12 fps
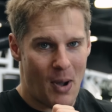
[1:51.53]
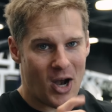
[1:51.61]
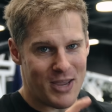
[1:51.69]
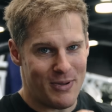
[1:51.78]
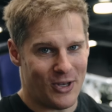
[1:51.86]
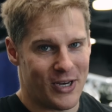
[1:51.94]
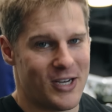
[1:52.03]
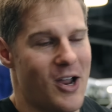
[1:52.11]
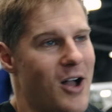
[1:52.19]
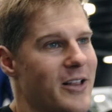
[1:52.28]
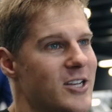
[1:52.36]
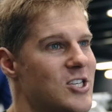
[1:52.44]
bodybuilding
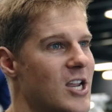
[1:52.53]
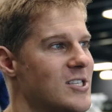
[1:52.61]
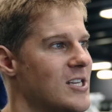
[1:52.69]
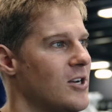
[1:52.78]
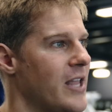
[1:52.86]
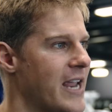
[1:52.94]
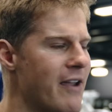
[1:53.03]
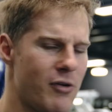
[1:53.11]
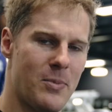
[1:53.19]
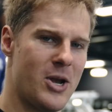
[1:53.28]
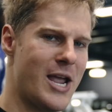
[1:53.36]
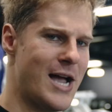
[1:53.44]
knowledge because they're like,
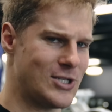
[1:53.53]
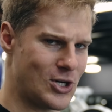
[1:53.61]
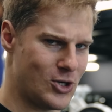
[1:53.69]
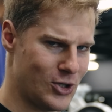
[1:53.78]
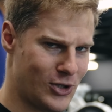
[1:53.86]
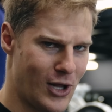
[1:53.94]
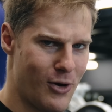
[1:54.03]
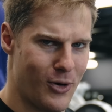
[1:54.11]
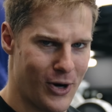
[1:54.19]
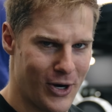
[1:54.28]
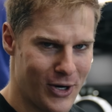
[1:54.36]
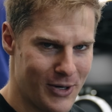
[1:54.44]
everybody has a good
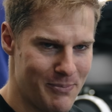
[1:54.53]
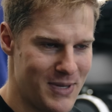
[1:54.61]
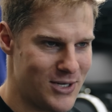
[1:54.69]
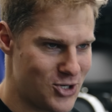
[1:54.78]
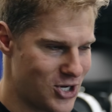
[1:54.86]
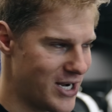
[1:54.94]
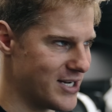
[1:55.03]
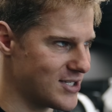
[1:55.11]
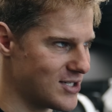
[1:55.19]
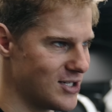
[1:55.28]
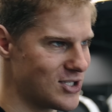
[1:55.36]
lower and mid chest.